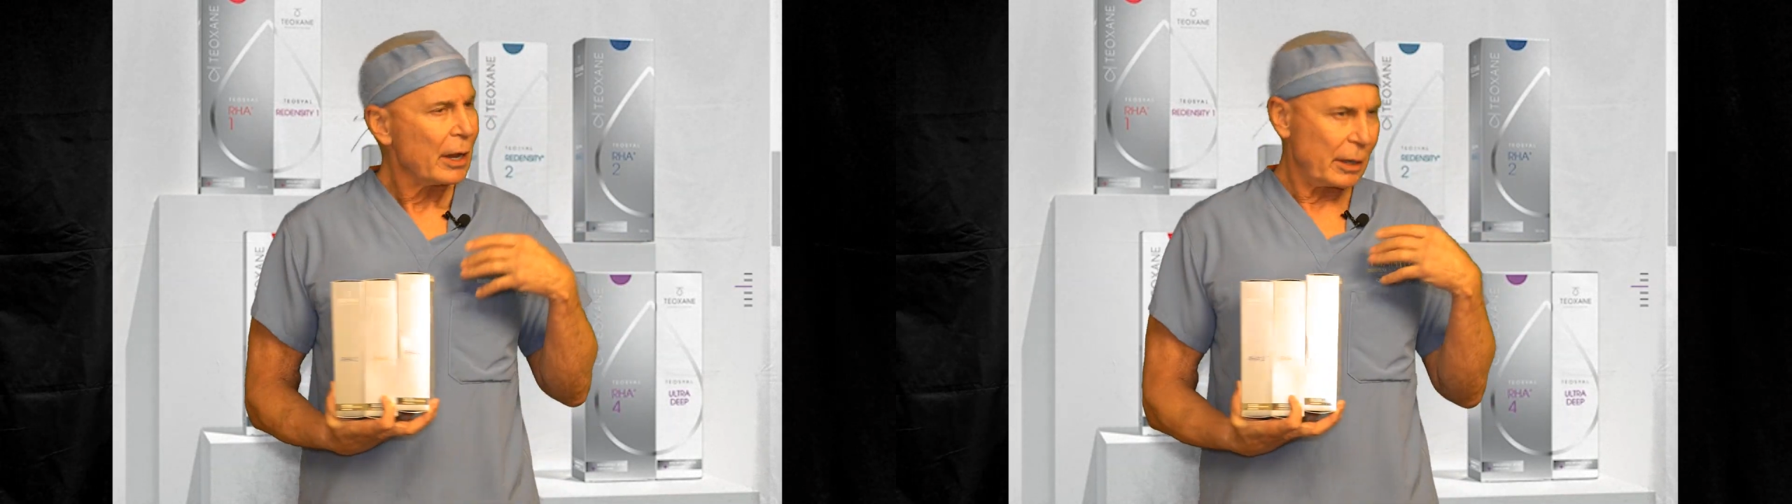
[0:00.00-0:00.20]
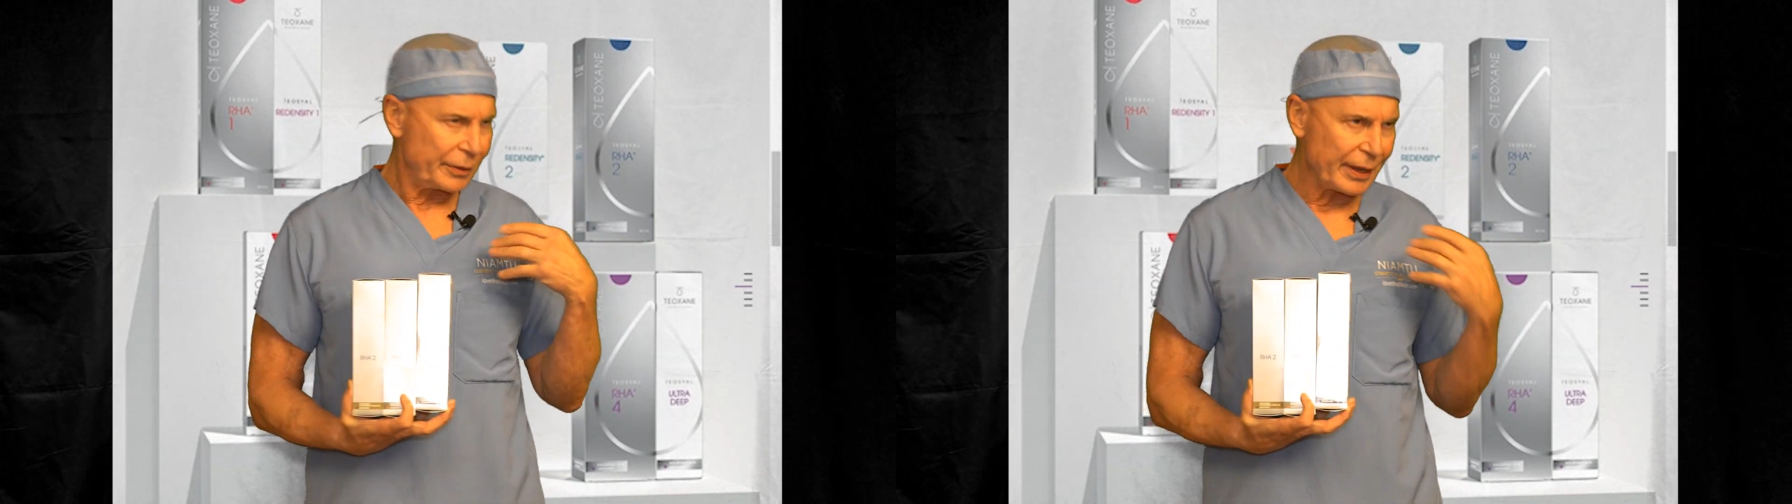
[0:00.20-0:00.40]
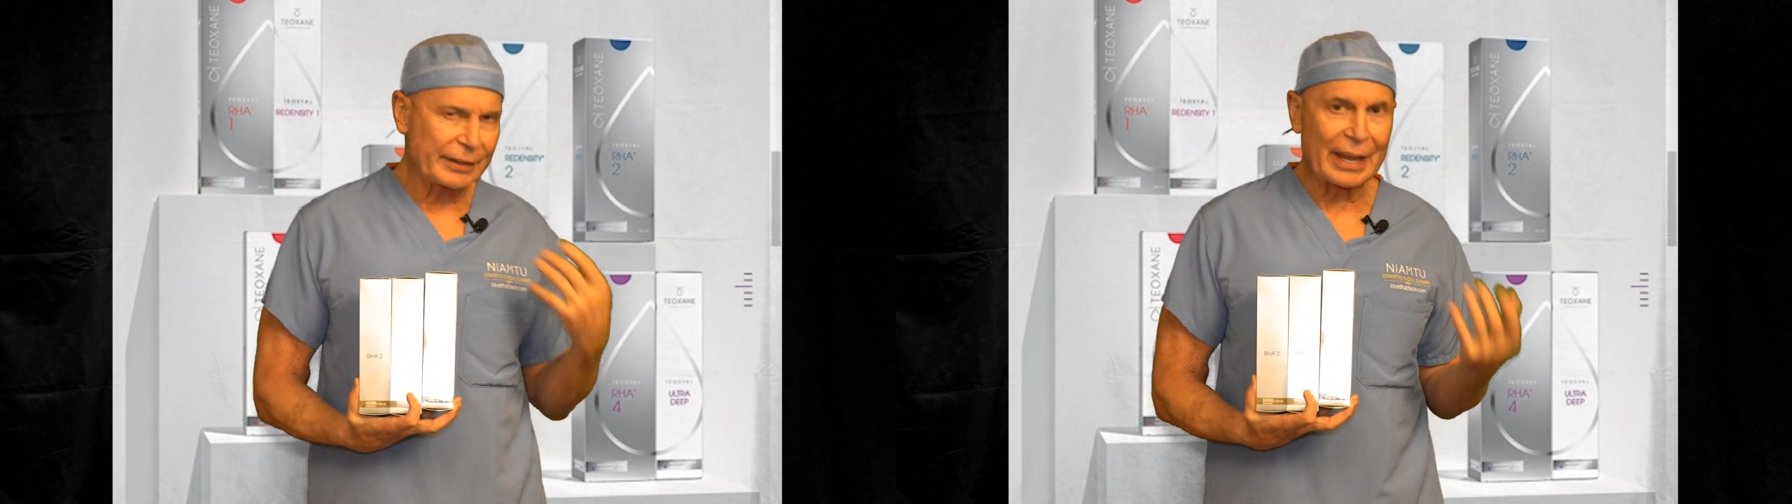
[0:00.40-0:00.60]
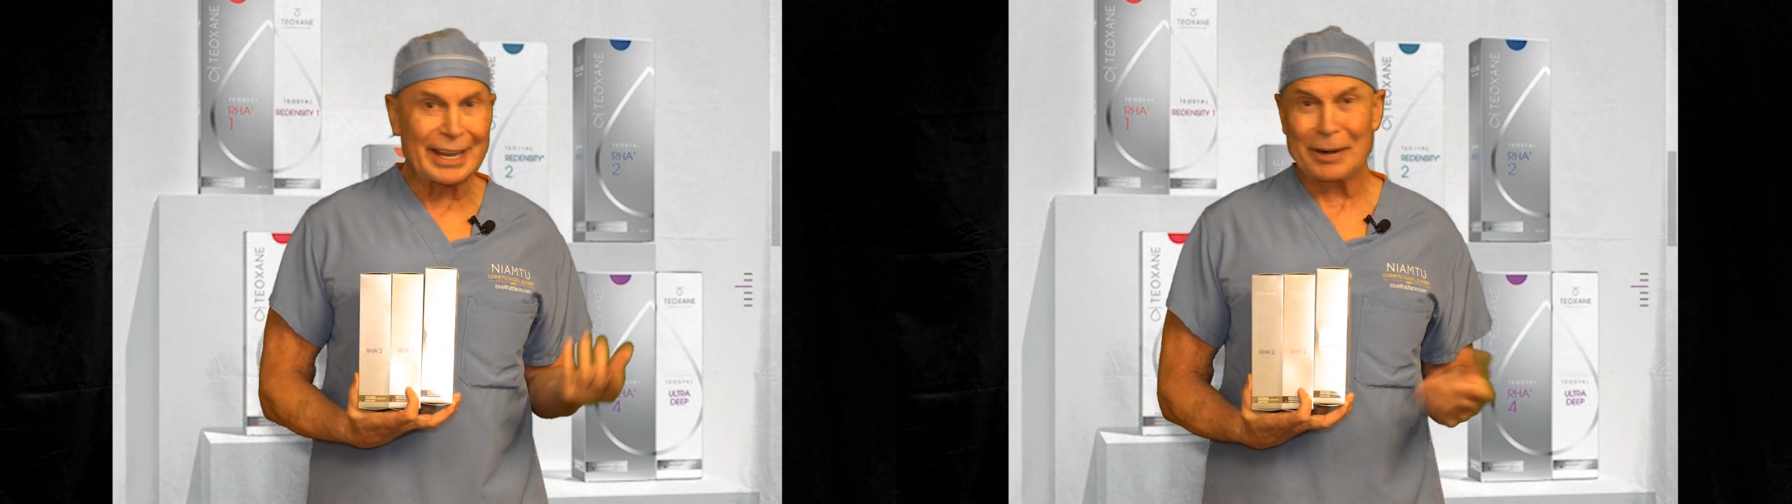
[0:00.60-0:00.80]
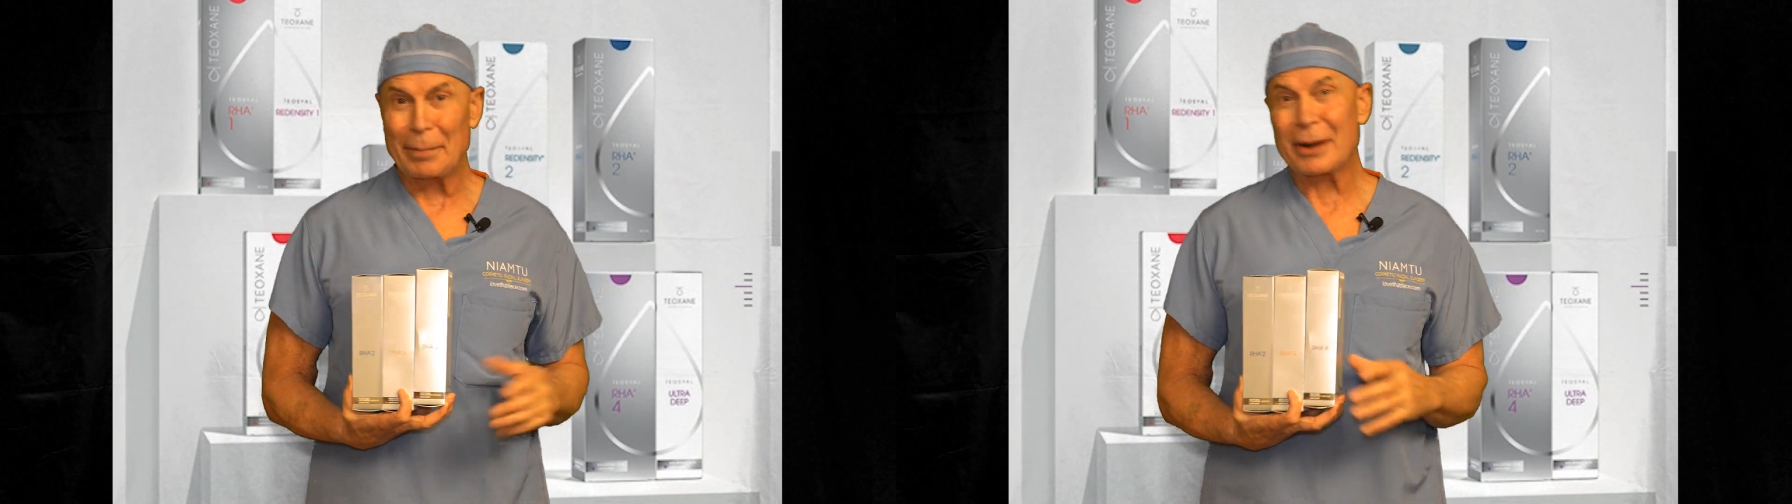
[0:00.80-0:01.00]
and think they
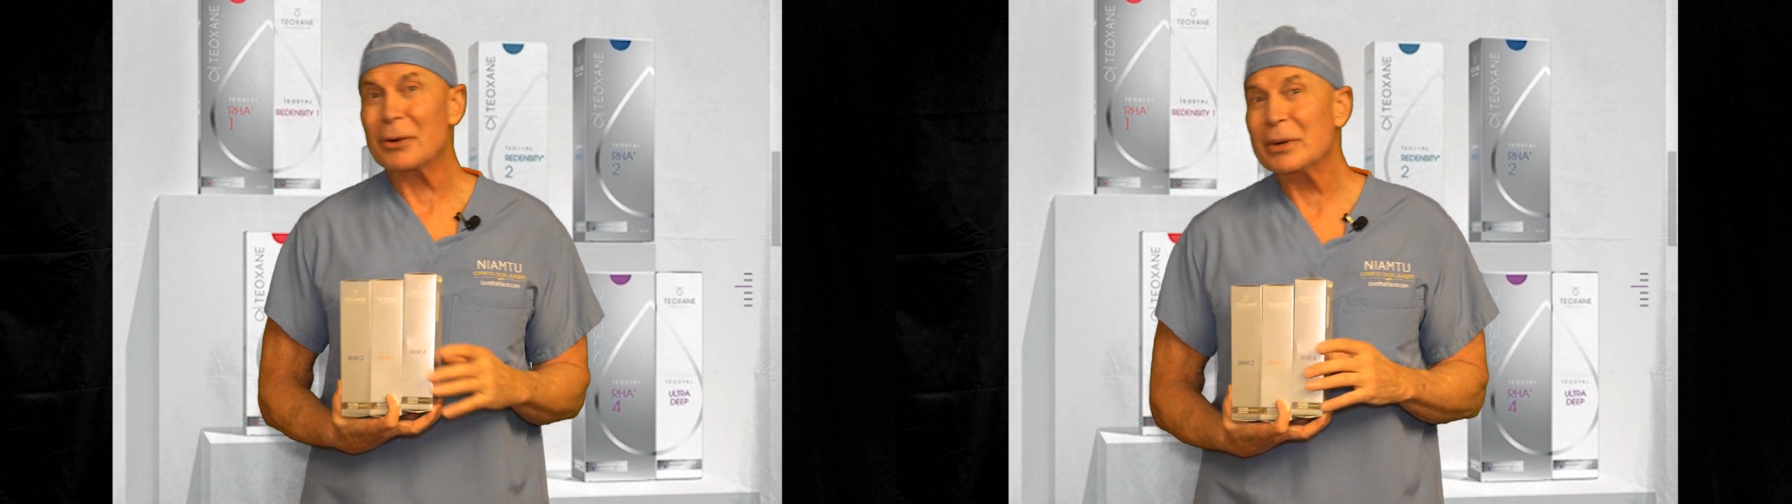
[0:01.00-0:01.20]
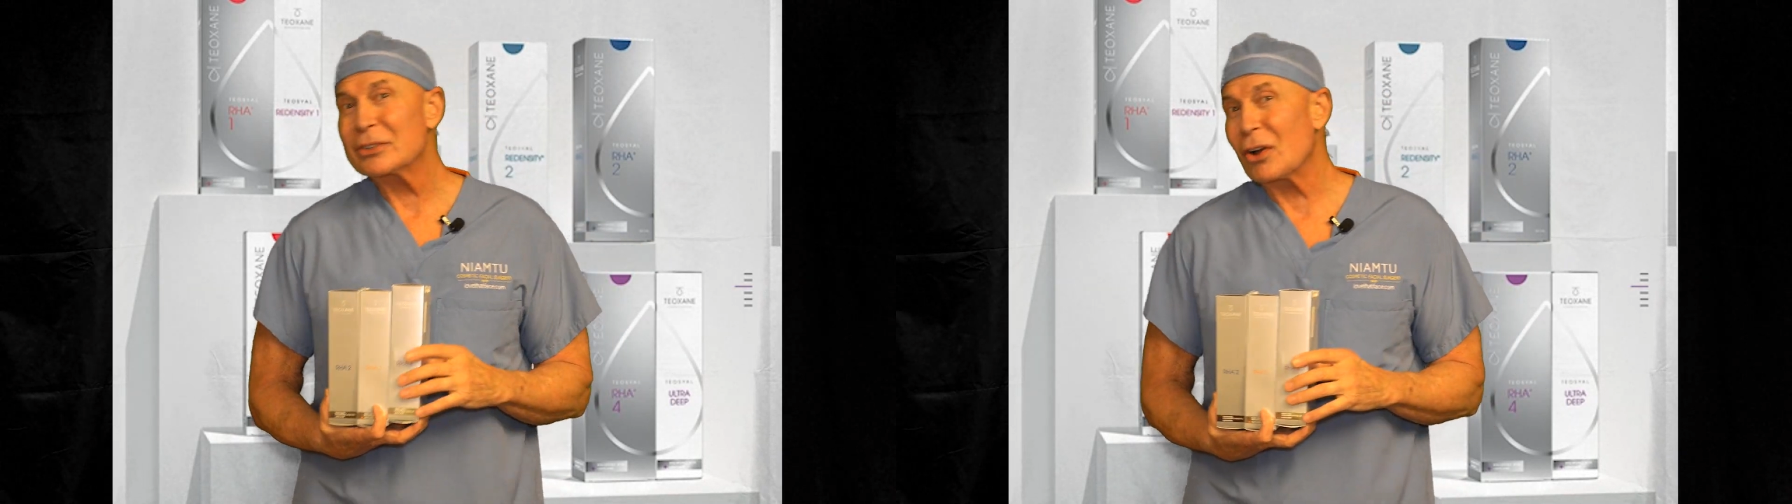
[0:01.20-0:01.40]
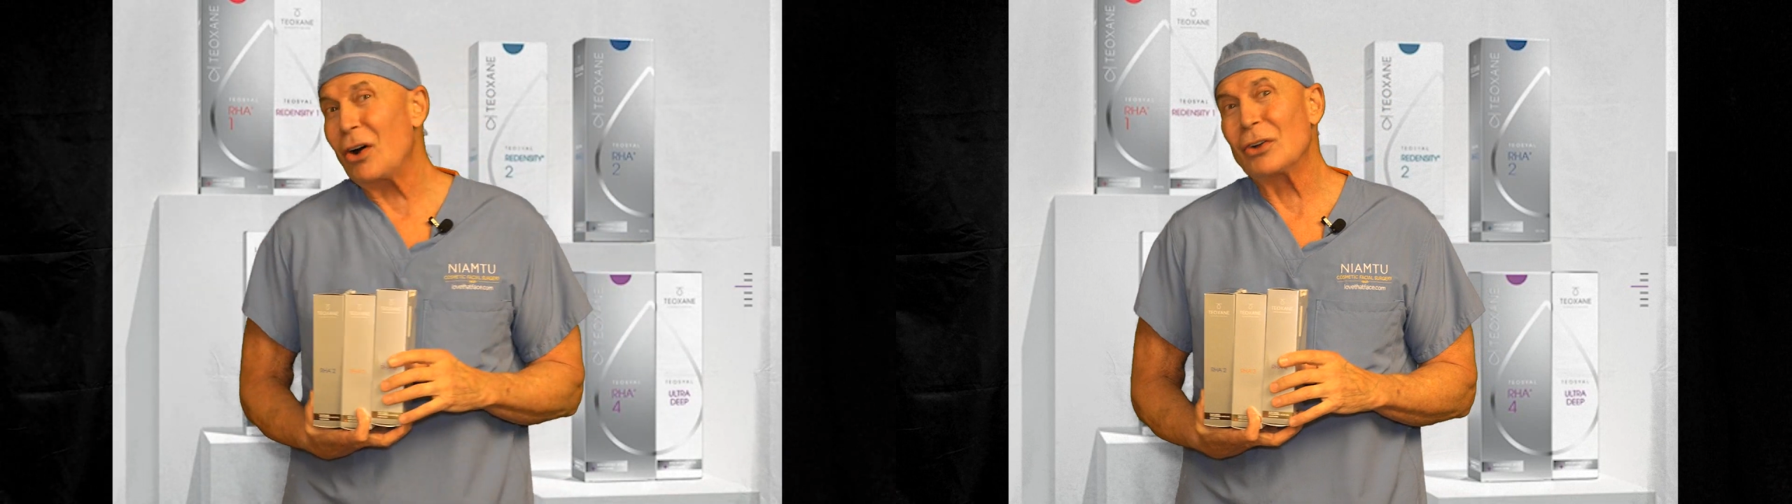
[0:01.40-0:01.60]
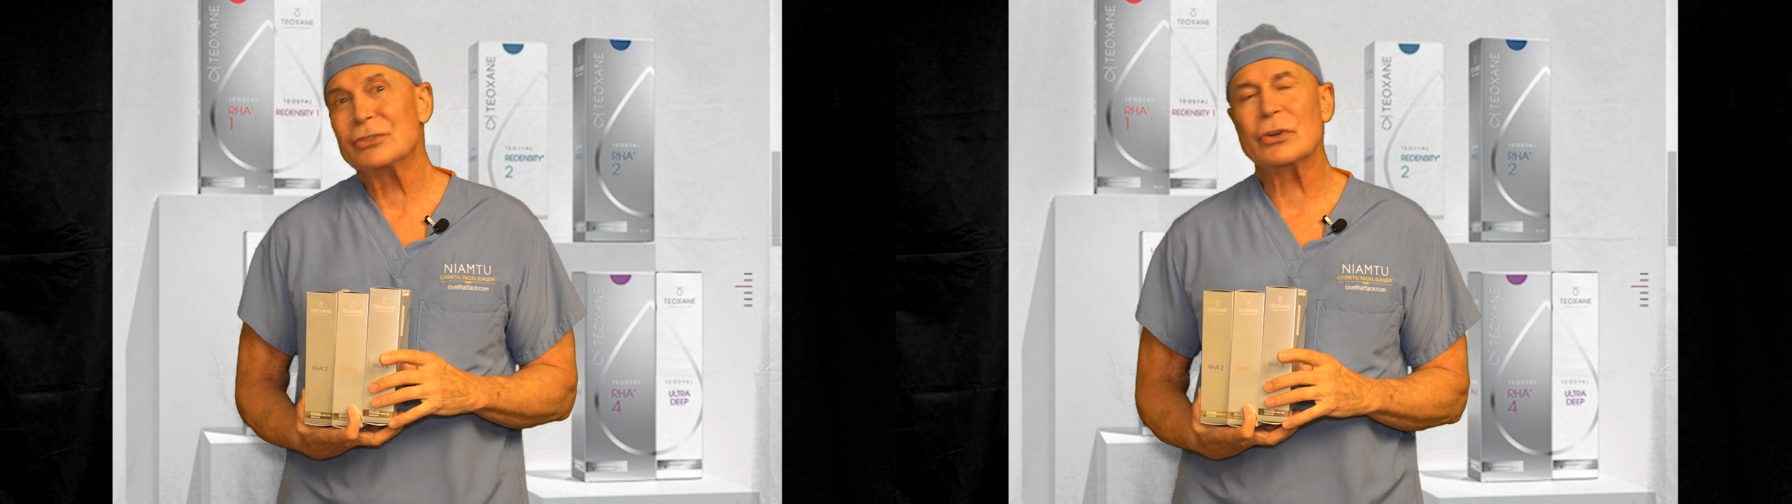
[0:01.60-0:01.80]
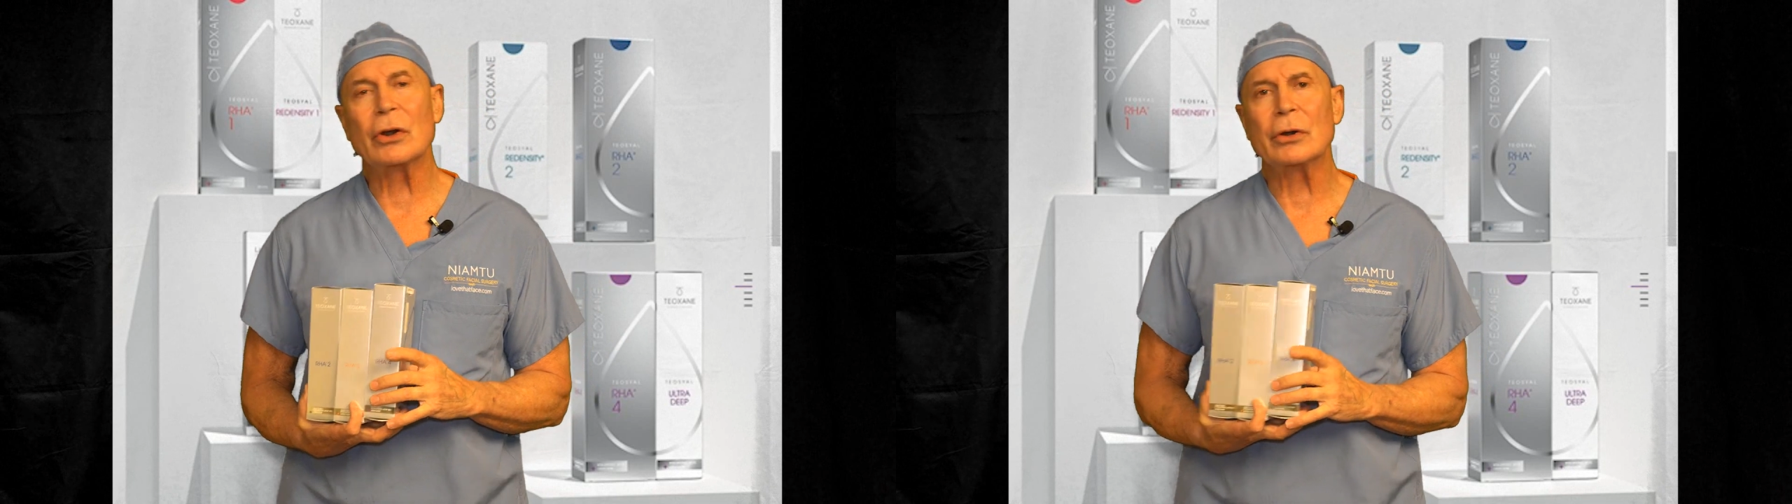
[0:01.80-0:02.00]
get a better
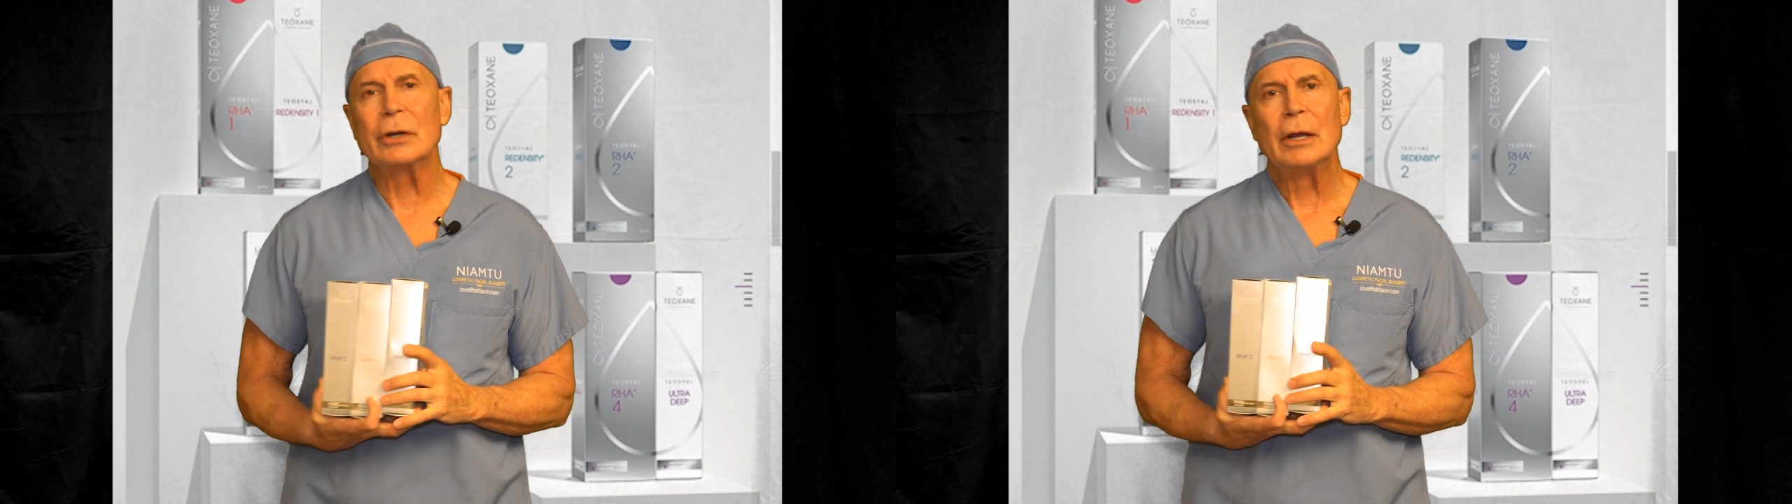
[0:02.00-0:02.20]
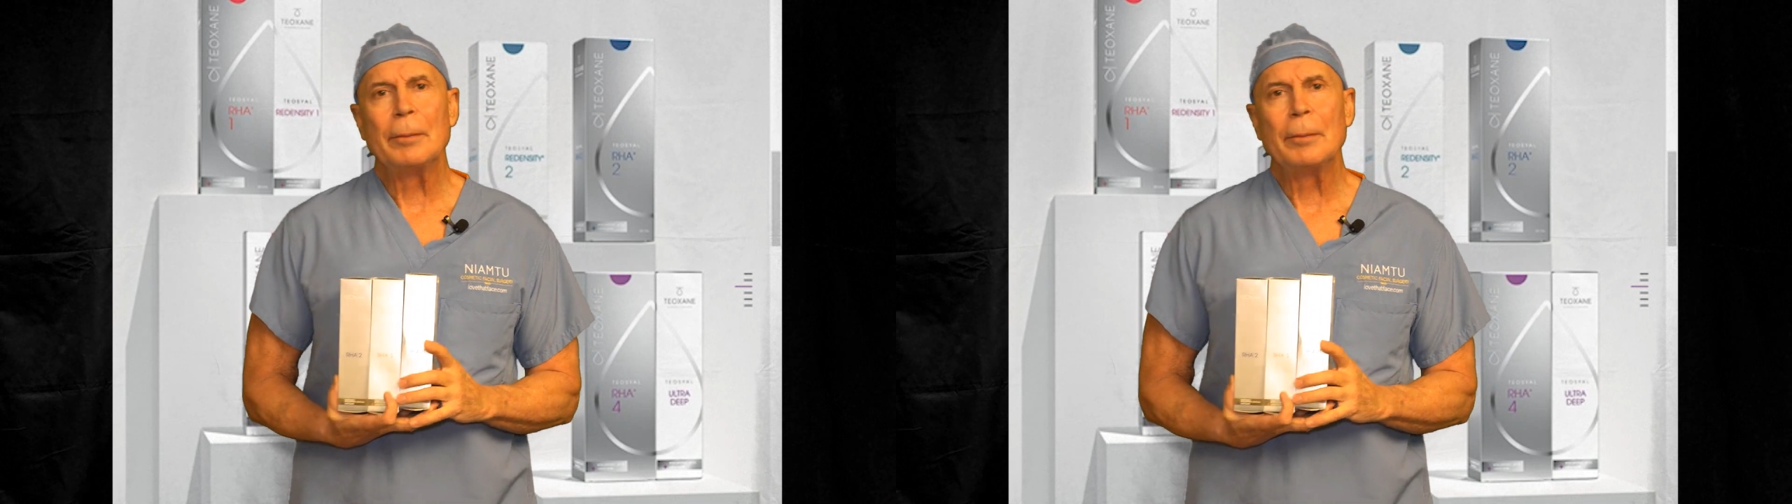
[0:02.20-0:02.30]
result or